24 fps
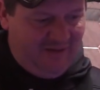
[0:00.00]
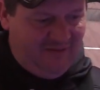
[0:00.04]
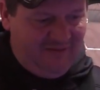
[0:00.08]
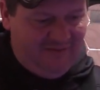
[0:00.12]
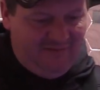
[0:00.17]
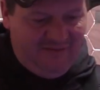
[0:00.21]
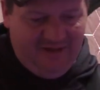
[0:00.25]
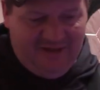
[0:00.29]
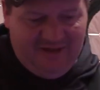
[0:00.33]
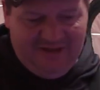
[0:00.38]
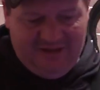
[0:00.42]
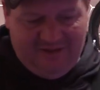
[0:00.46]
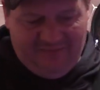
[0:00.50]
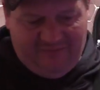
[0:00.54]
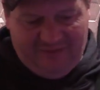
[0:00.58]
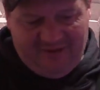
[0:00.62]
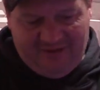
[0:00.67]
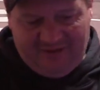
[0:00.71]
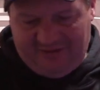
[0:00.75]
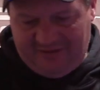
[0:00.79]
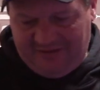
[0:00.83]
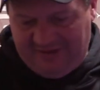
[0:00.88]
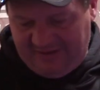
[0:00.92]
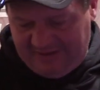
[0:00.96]
when you get a
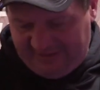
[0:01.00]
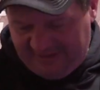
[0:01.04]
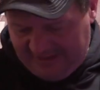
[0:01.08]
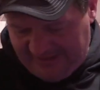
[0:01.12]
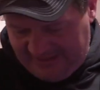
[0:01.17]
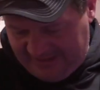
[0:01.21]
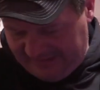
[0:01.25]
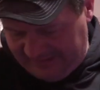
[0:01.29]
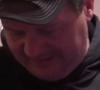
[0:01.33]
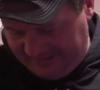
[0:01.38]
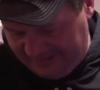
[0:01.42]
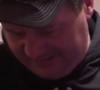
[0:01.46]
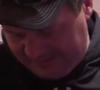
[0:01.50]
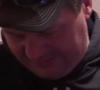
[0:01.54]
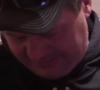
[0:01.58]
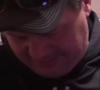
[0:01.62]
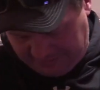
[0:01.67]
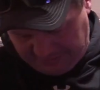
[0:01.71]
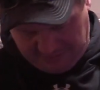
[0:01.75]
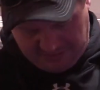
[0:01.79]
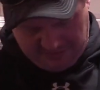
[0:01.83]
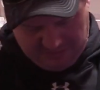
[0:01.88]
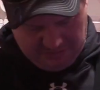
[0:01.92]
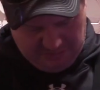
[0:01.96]
fish like that, I
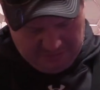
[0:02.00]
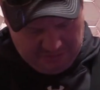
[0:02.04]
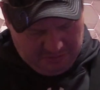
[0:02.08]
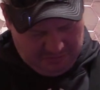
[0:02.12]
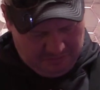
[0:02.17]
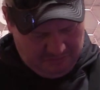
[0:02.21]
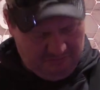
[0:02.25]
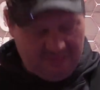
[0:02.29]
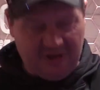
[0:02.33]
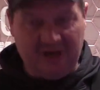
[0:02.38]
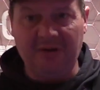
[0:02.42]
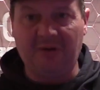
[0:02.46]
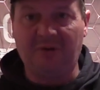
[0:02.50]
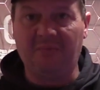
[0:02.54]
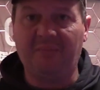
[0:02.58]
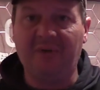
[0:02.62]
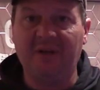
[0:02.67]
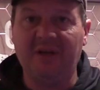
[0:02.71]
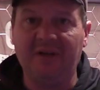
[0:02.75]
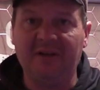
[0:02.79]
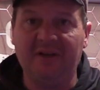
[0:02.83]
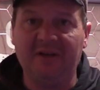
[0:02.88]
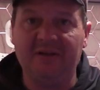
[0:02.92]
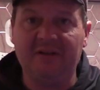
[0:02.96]
guess, my
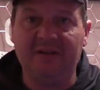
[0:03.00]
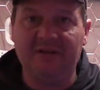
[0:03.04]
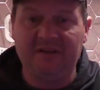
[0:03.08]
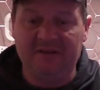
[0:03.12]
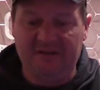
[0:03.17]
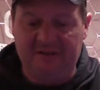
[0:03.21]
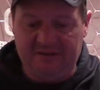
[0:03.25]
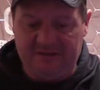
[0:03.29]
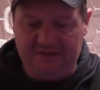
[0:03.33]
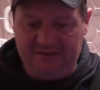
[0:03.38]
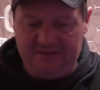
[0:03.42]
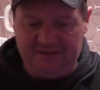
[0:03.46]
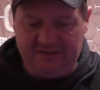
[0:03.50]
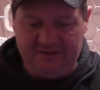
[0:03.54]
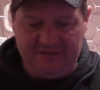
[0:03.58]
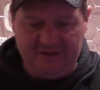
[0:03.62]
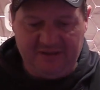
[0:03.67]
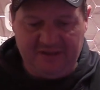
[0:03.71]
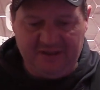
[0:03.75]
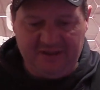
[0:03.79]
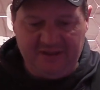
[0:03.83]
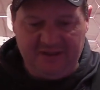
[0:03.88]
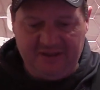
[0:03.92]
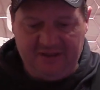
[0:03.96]
opinion,
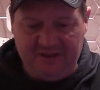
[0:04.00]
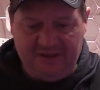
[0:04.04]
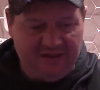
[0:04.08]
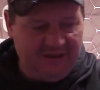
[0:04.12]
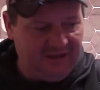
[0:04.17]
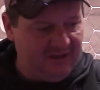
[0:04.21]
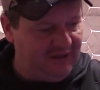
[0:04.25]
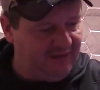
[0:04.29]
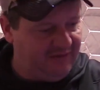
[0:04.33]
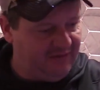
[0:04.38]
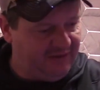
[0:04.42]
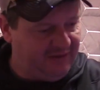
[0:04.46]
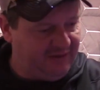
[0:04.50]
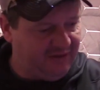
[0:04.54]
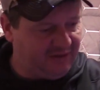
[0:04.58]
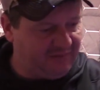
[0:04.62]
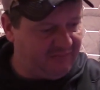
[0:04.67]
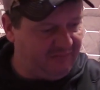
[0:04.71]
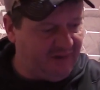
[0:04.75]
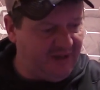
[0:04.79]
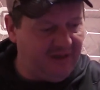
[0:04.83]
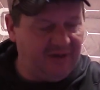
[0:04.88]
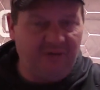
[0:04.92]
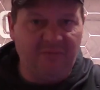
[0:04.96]
and
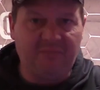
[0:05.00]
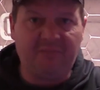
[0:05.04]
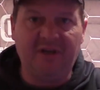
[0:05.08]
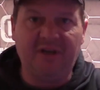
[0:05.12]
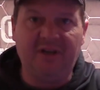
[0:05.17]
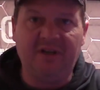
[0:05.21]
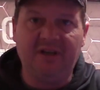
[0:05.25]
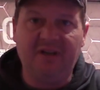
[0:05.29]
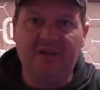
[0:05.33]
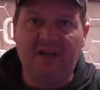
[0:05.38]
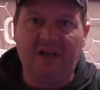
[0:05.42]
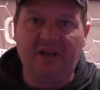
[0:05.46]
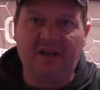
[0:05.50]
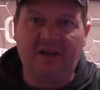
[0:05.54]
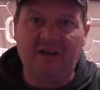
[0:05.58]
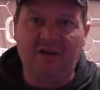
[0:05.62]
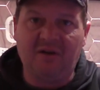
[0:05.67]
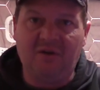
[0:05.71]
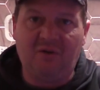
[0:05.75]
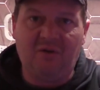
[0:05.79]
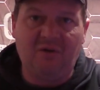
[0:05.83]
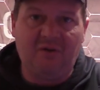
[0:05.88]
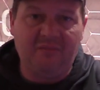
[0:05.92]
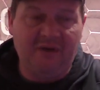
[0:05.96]
just my opinion, I can
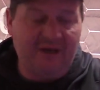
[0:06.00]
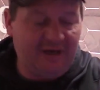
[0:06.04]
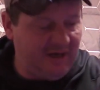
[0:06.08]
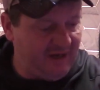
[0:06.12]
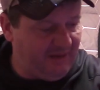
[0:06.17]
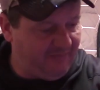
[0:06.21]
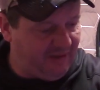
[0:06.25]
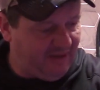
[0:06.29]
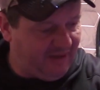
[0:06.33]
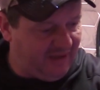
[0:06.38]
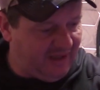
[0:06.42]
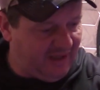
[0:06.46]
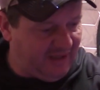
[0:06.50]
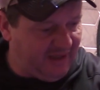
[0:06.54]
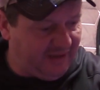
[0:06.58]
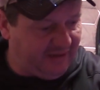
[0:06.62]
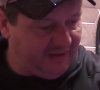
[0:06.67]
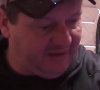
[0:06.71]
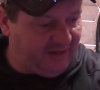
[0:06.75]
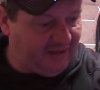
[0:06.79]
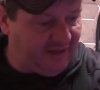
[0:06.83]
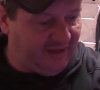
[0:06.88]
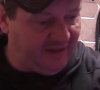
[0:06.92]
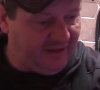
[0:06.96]
go home a happy guy
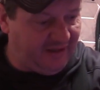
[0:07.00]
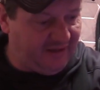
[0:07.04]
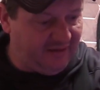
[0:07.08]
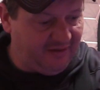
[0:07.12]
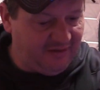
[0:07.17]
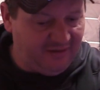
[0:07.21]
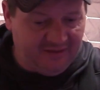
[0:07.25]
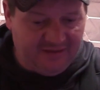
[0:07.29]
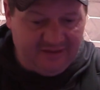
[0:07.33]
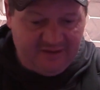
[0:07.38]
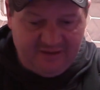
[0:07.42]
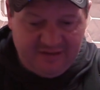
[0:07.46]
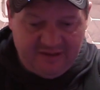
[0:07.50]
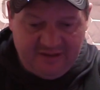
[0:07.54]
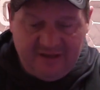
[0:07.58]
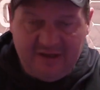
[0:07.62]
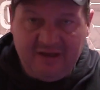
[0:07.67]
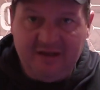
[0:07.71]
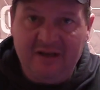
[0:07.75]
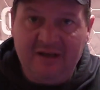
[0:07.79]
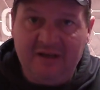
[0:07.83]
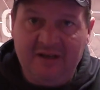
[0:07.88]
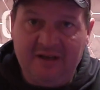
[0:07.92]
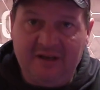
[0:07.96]
today.
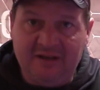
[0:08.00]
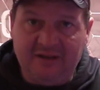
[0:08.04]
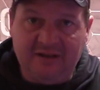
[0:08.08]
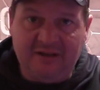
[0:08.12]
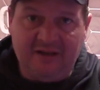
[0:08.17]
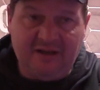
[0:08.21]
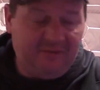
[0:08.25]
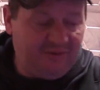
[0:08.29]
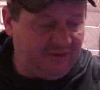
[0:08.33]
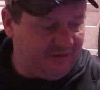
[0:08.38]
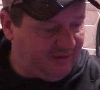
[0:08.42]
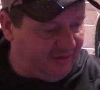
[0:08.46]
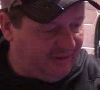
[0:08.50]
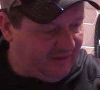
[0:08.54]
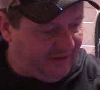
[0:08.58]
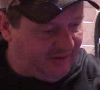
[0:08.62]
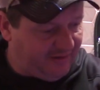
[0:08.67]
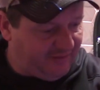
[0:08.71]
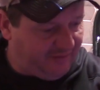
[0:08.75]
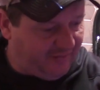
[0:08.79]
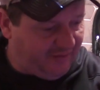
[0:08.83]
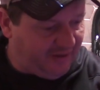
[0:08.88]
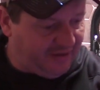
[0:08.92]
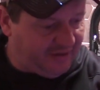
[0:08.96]
That was a
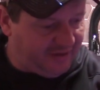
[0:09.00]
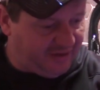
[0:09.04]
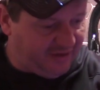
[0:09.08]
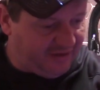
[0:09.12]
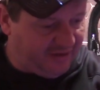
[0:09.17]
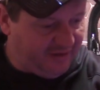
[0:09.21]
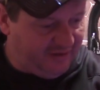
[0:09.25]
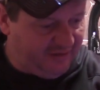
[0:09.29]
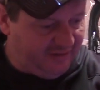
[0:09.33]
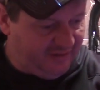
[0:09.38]
nice fish.